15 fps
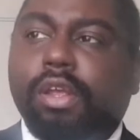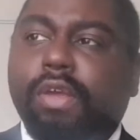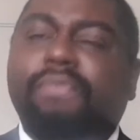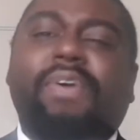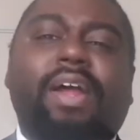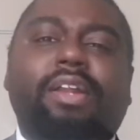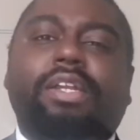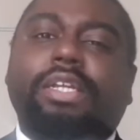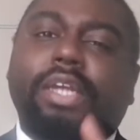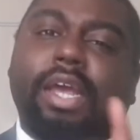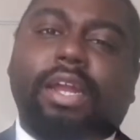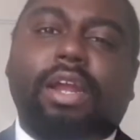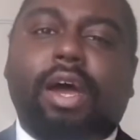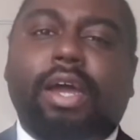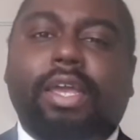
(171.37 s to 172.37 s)
in fact, yeah,
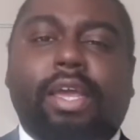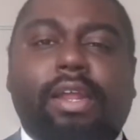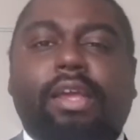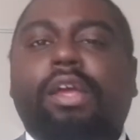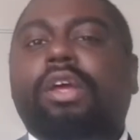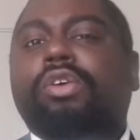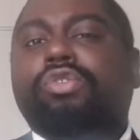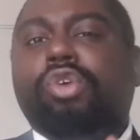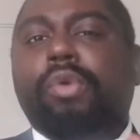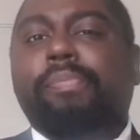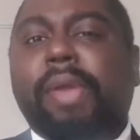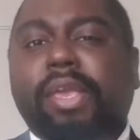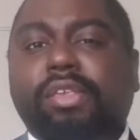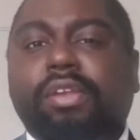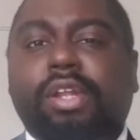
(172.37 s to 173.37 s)
now I get it. So
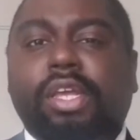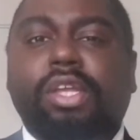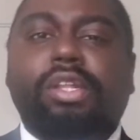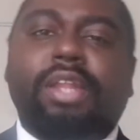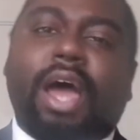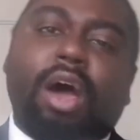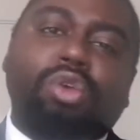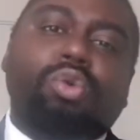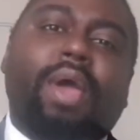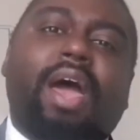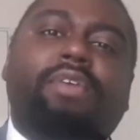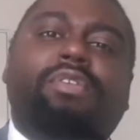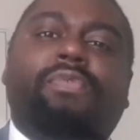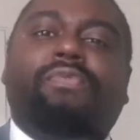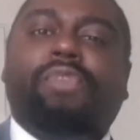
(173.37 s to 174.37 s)
basically, now you
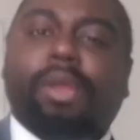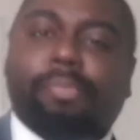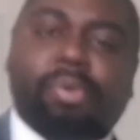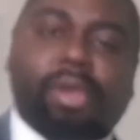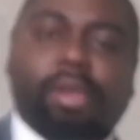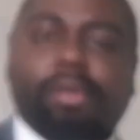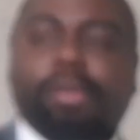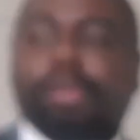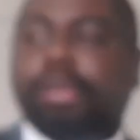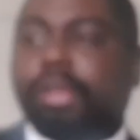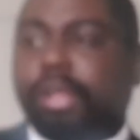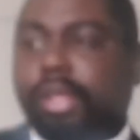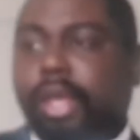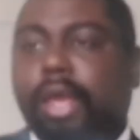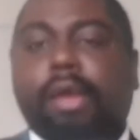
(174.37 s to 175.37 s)
have to flip it,
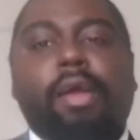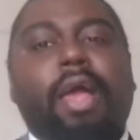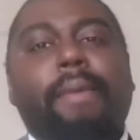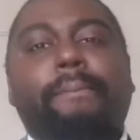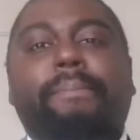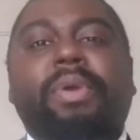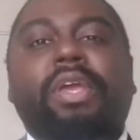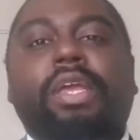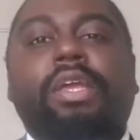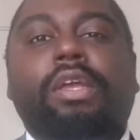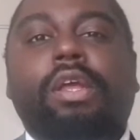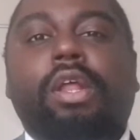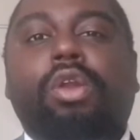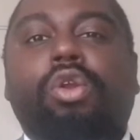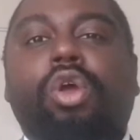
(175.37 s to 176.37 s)
yeah, and
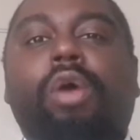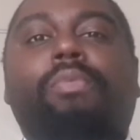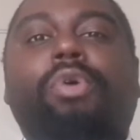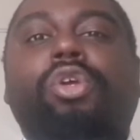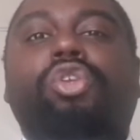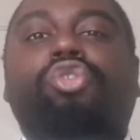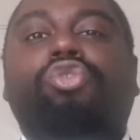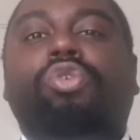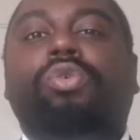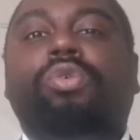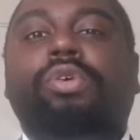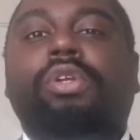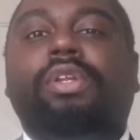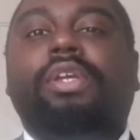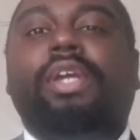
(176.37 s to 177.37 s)
learn what your
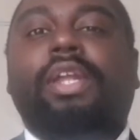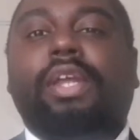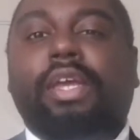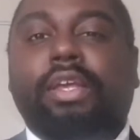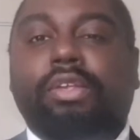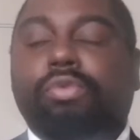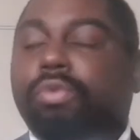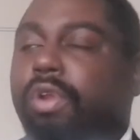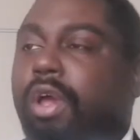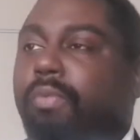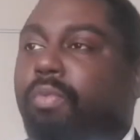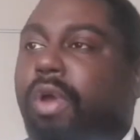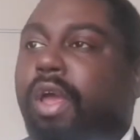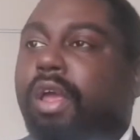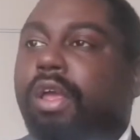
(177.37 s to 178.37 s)
true DNA is, learn
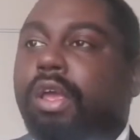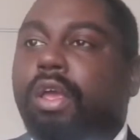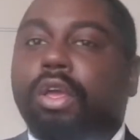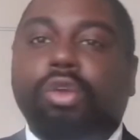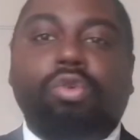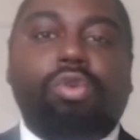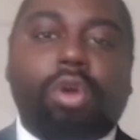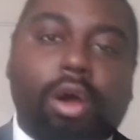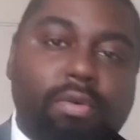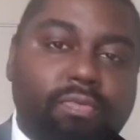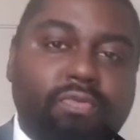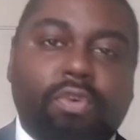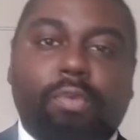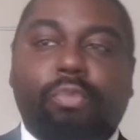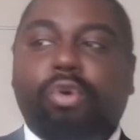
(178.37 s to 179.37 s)
where you come
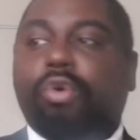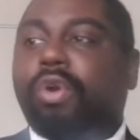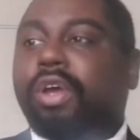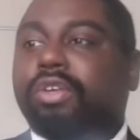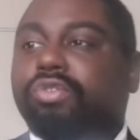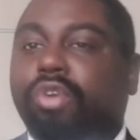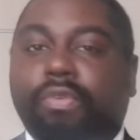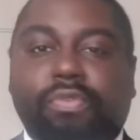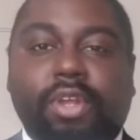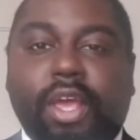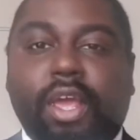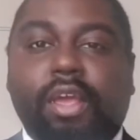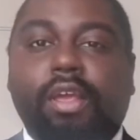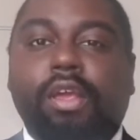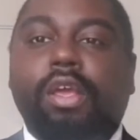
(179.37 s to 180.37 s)
from and all that stuff
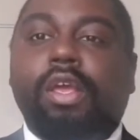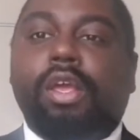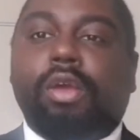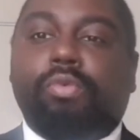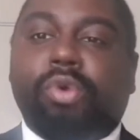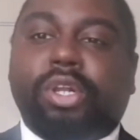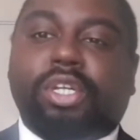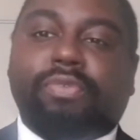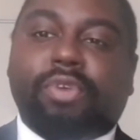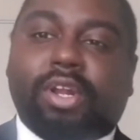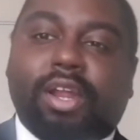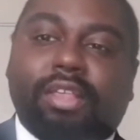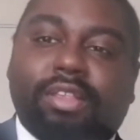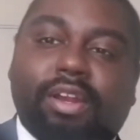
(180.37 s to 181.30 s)
there, which if you click